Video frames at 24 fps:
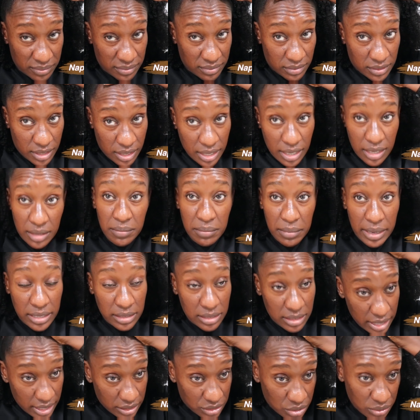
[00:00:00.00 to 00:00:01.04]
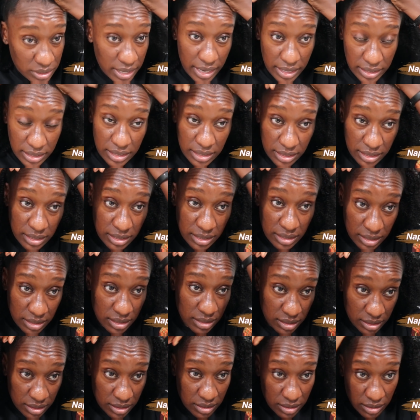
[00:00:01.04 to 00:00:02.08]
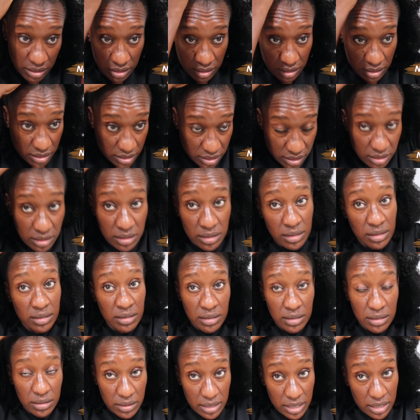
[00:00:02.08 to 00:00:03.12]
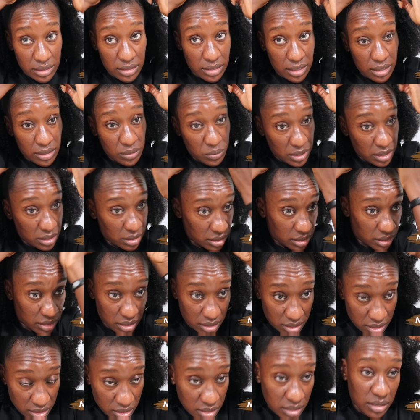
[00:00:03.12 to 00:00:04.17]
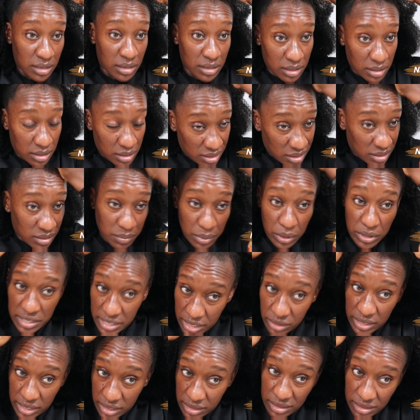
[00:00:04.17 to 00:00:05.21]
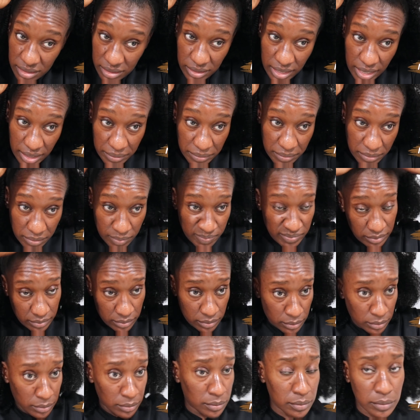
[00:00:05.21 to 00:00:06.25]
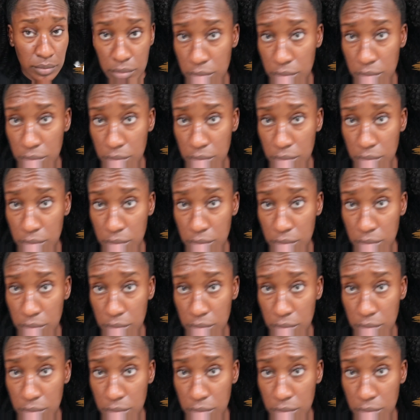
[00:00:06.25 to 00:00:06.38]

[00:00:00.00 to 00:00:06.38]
then take my ponytail holder and basically get that ponytail together. Is that a word?